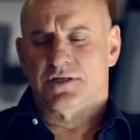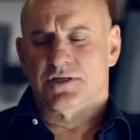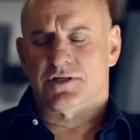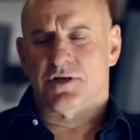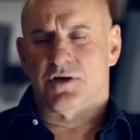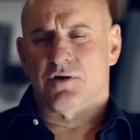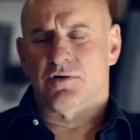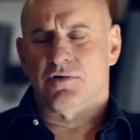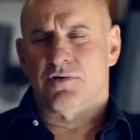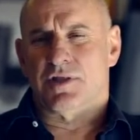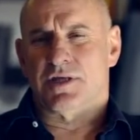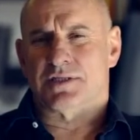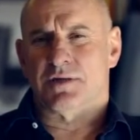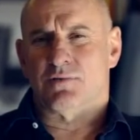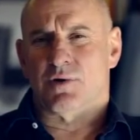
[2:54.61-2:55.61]
So
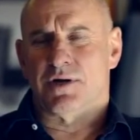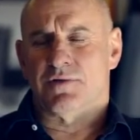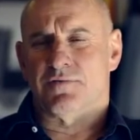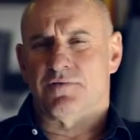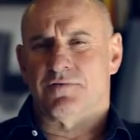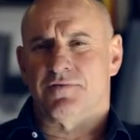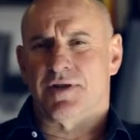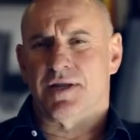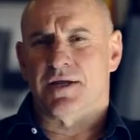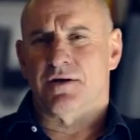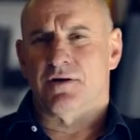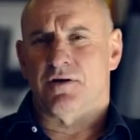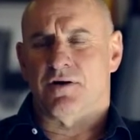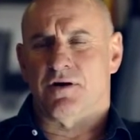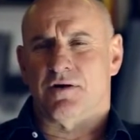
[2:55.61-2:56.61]
there's that wonderful
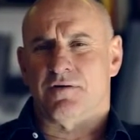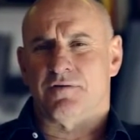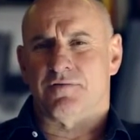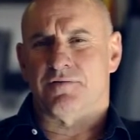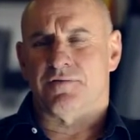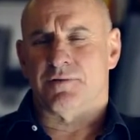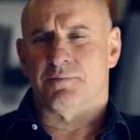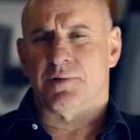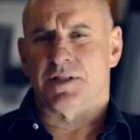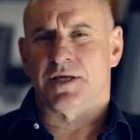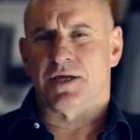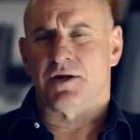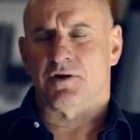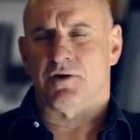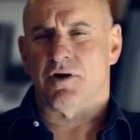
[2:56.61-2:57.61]
feeling of the
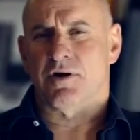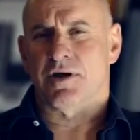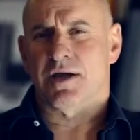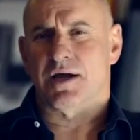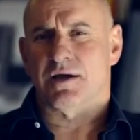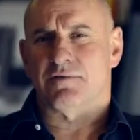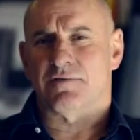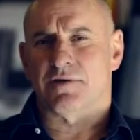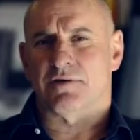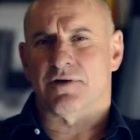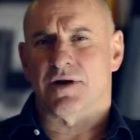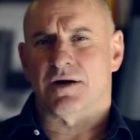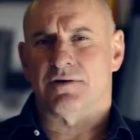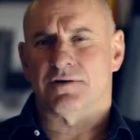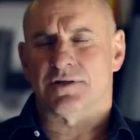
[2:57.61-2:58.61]
building growing out of the
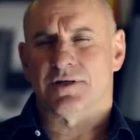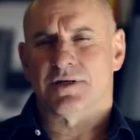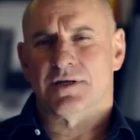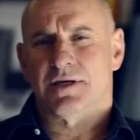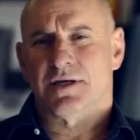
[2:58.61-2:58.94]
ground,